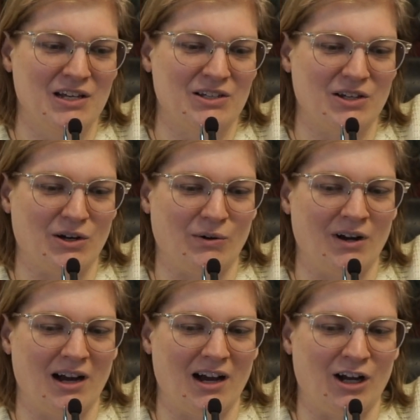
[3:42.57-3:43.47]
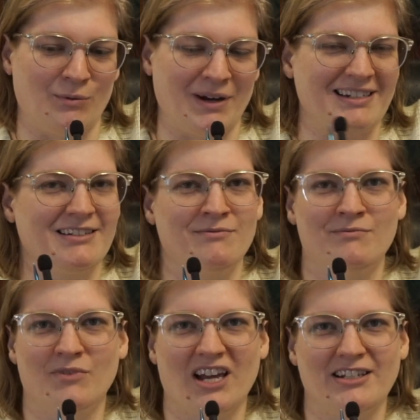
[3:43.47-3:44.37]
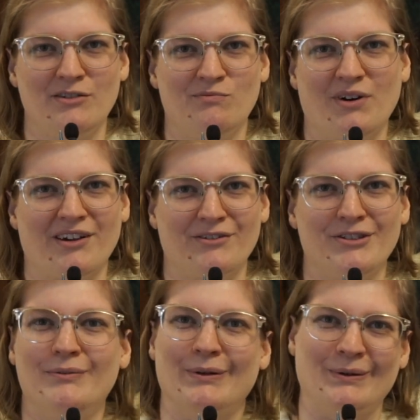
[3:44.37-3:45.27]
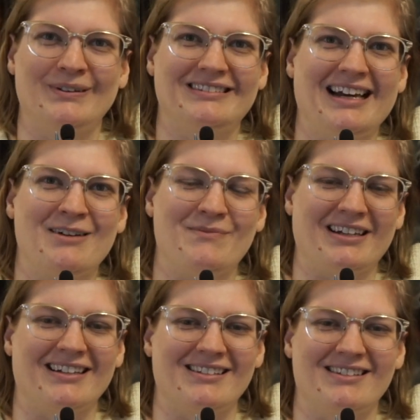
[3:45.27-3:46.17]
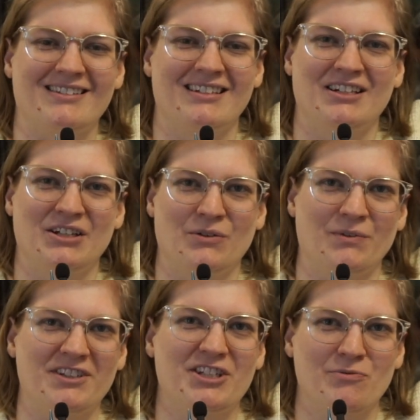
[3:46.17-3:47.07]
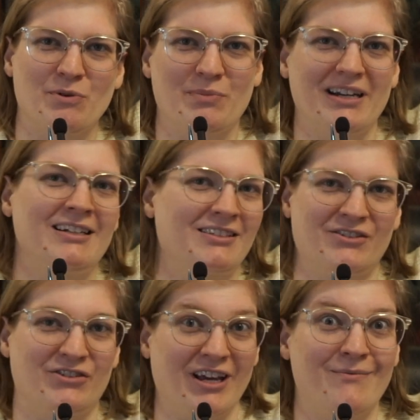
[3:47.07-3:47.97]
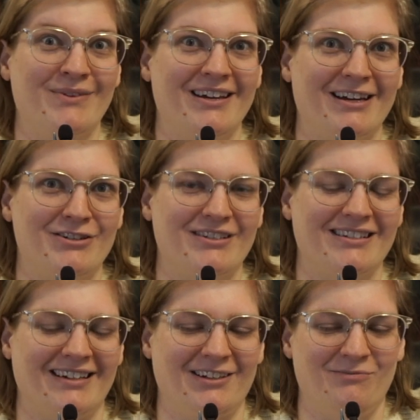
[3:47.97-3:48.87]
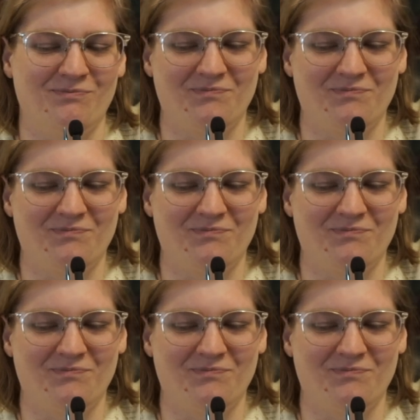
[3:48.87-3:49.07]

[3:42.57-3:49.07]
So I didn't bother to record that because rinse and repeat, it's the same thing I just did.